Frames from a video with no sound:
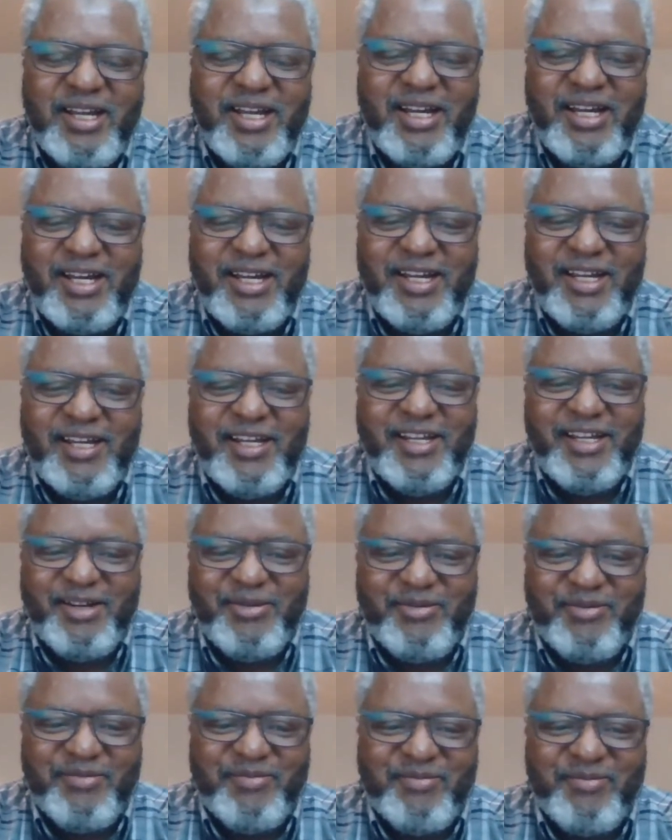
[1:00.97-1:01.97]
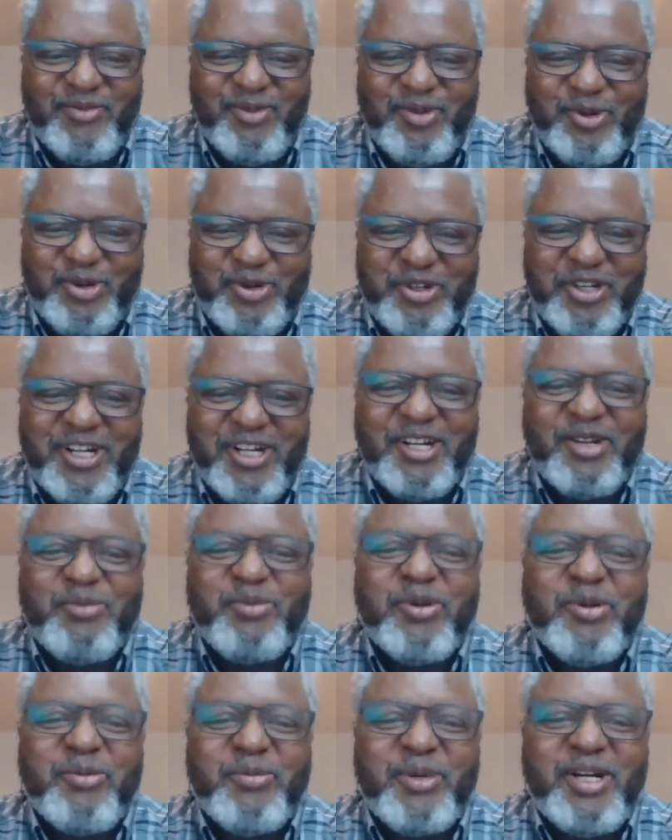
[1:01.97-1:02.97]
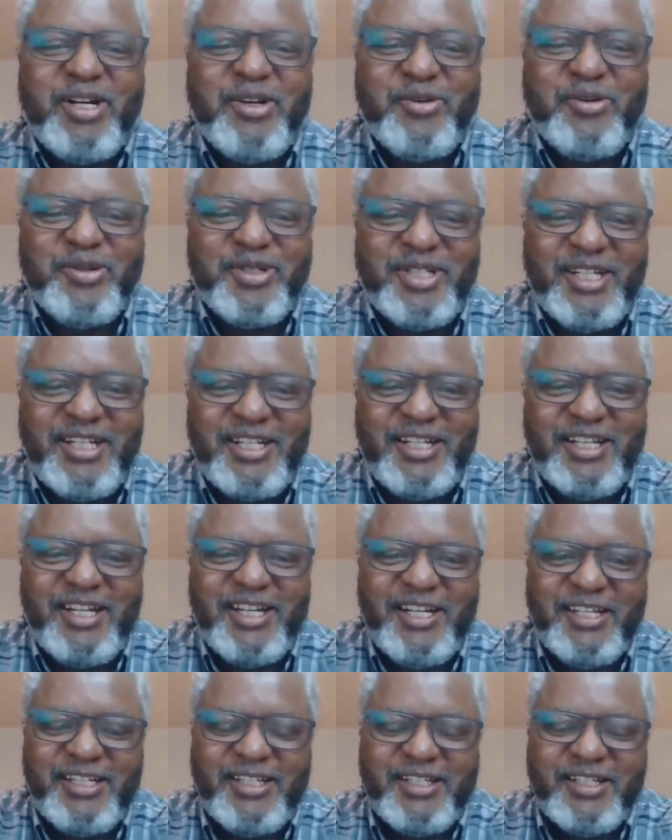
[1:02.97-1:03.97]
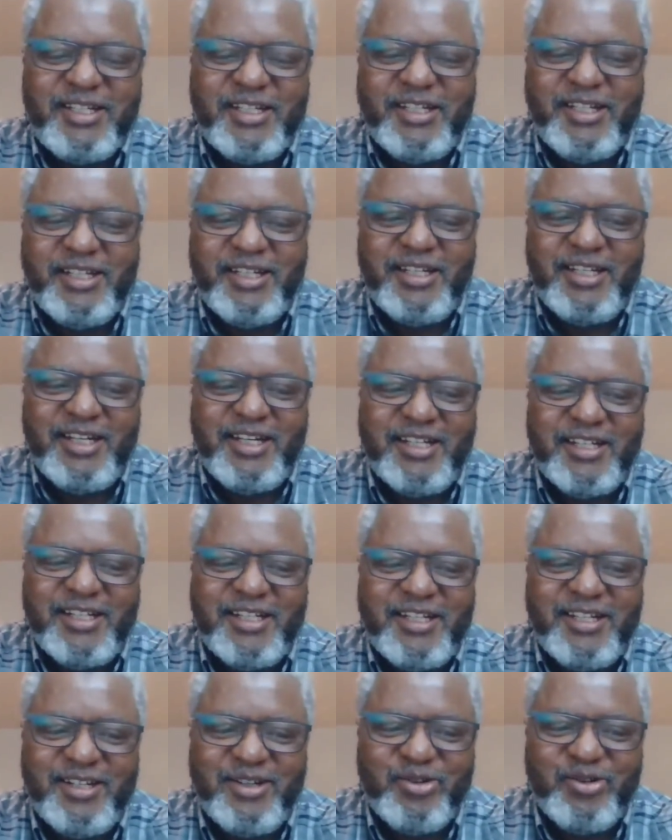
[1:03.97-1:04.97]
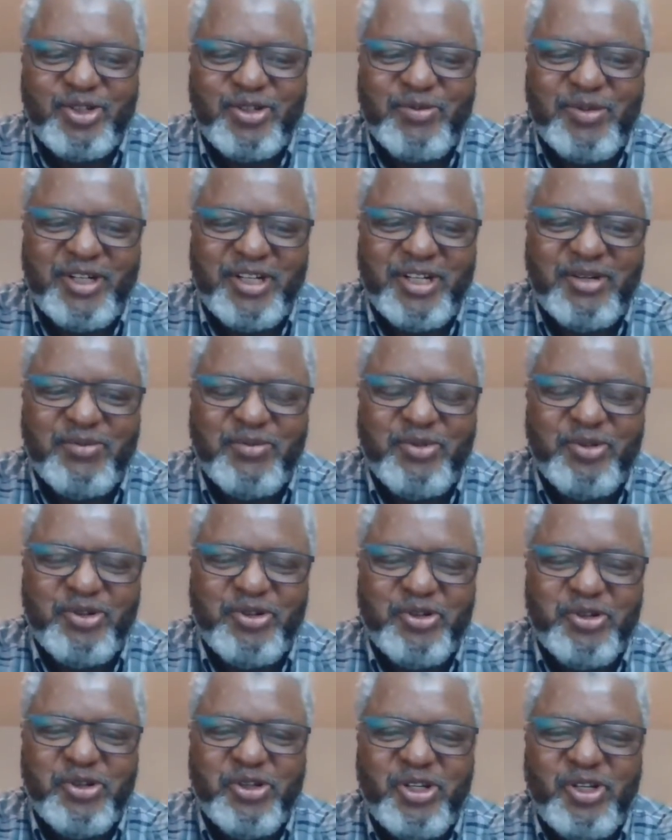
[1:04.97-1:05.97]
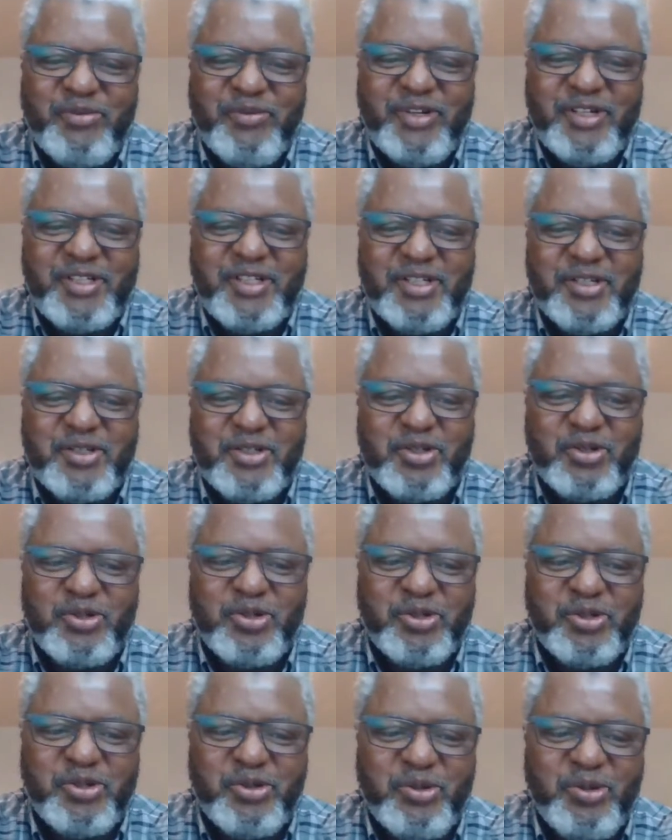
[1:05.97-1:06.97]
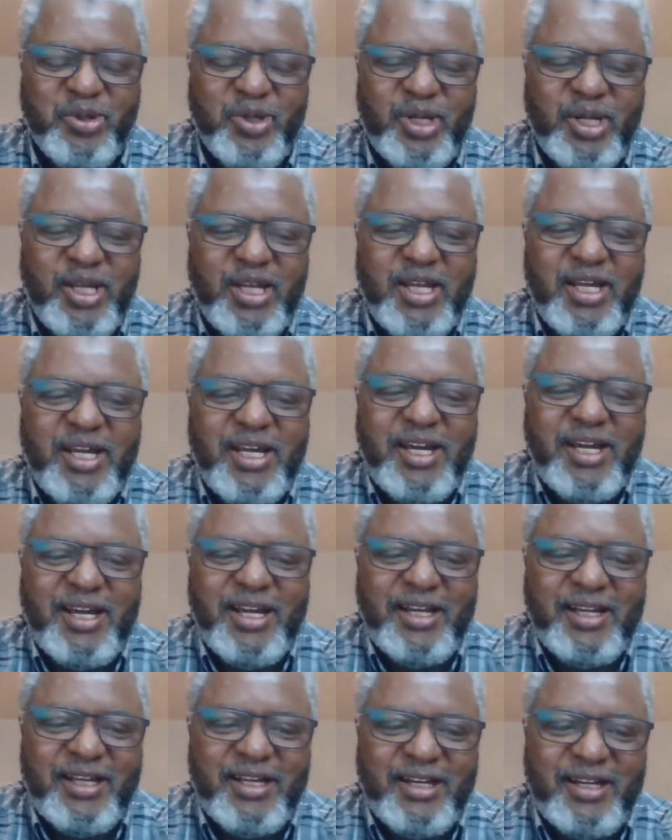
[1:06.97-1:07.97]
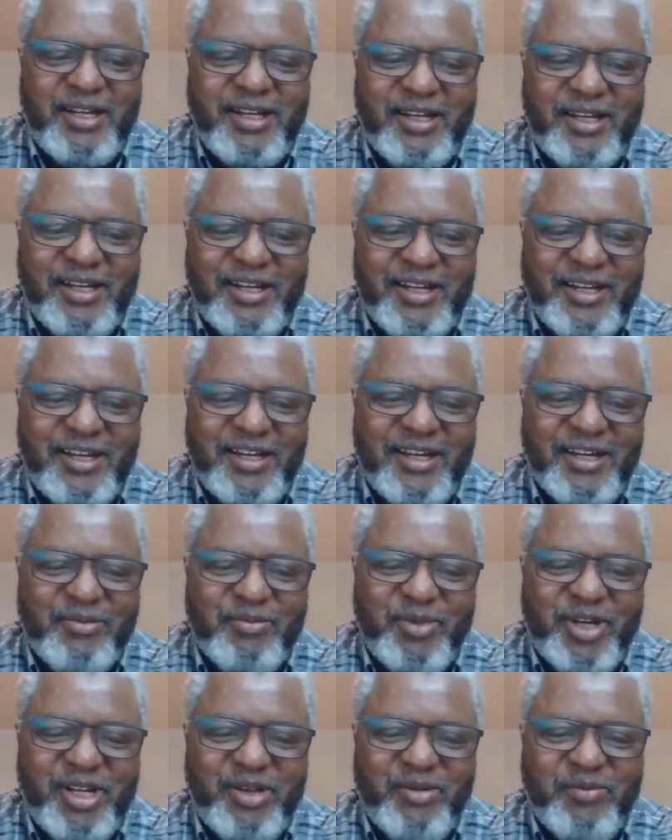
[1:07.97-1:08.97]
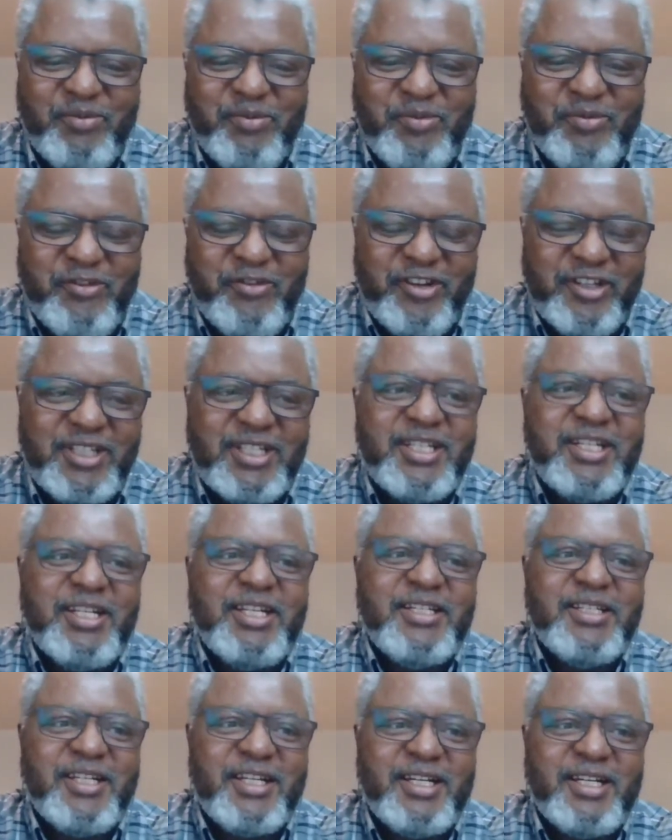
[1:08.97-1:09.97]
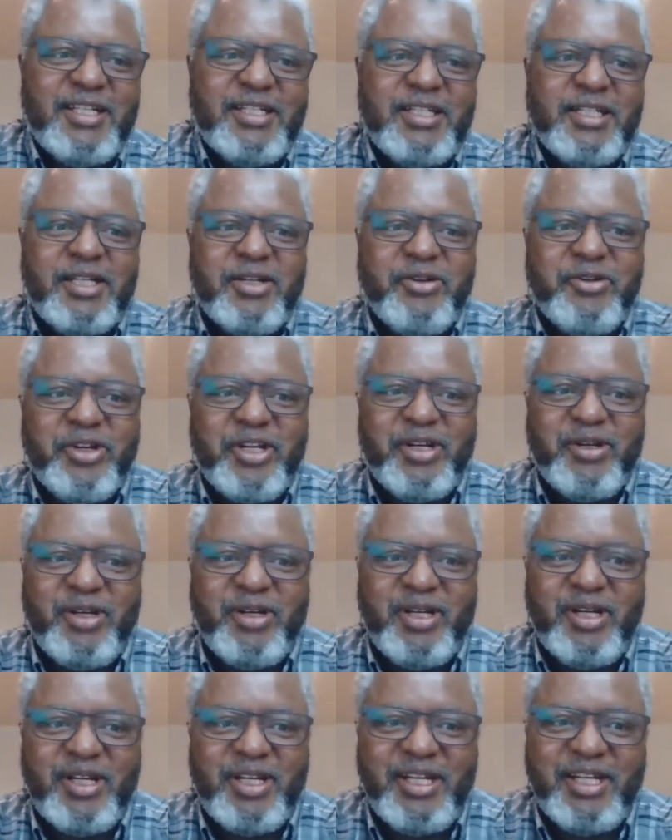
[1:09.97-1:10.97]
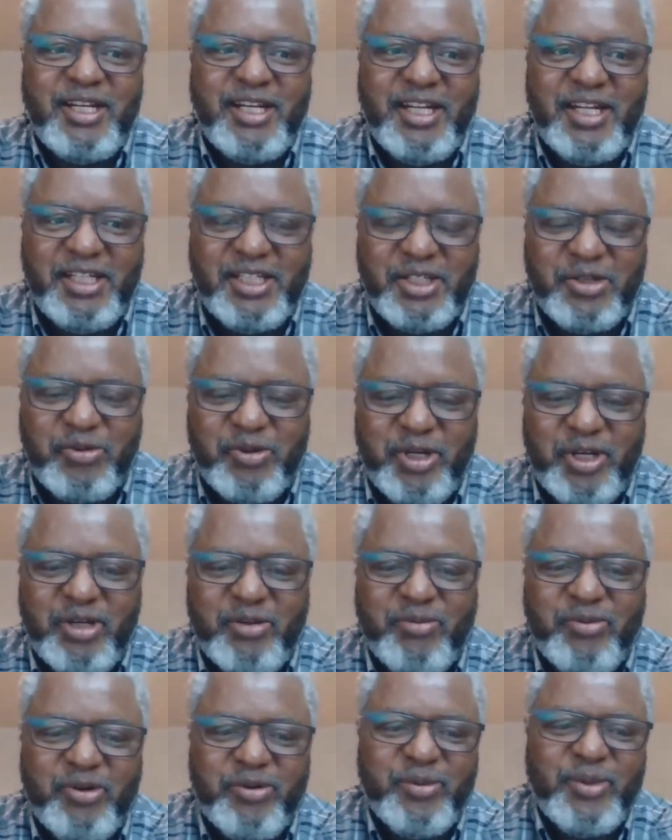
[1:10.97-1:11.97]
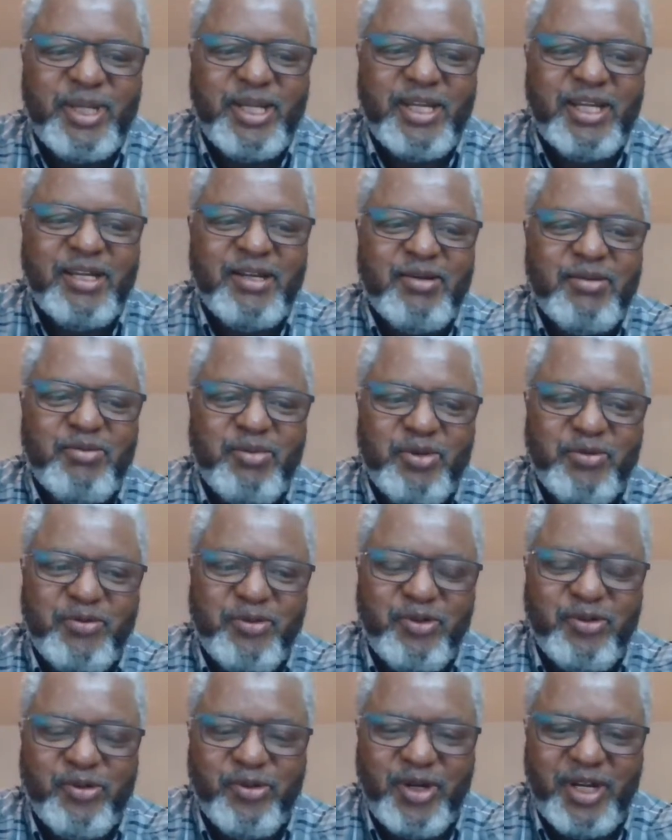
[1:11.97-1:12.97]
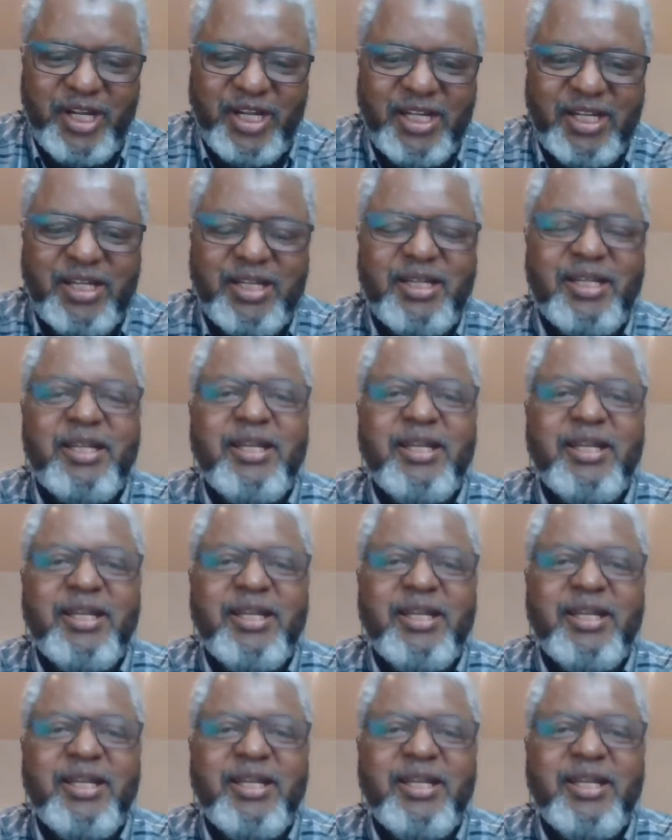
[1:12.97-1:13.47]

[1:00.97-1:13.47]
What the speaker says: I am originally from Kano State. I studied at Usman Danfodio University, Sokoto, and had my first and second degree in history from there before I